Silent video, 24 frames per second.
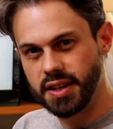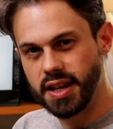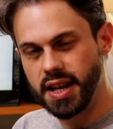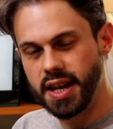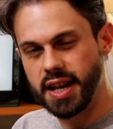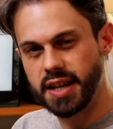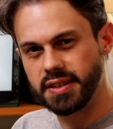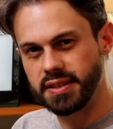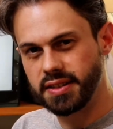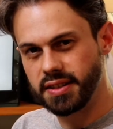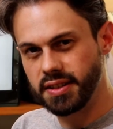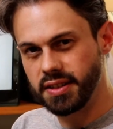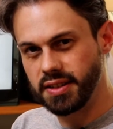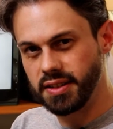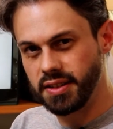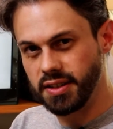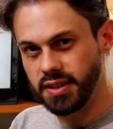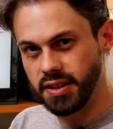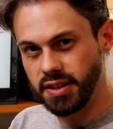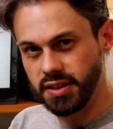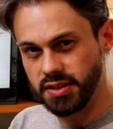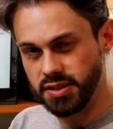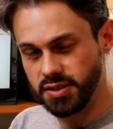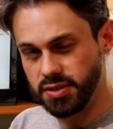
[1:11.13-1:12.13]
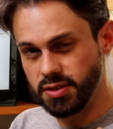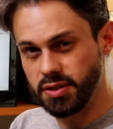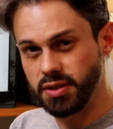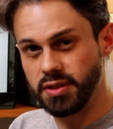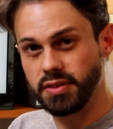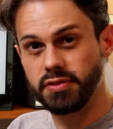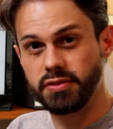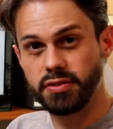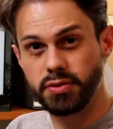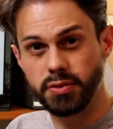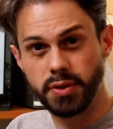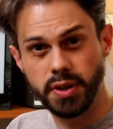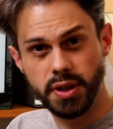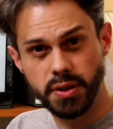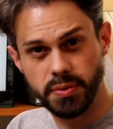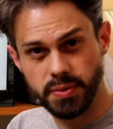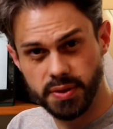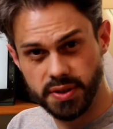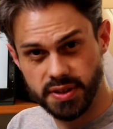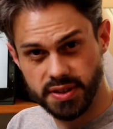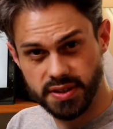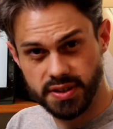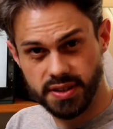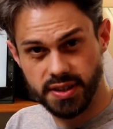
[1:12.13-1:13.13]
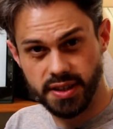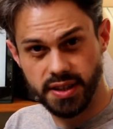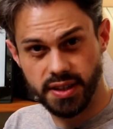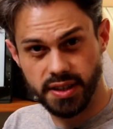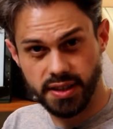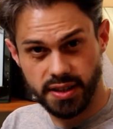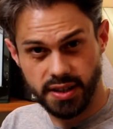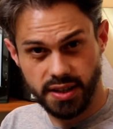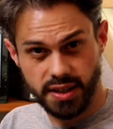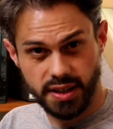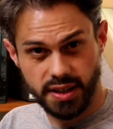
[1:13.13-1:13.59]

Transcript: at a certain frequency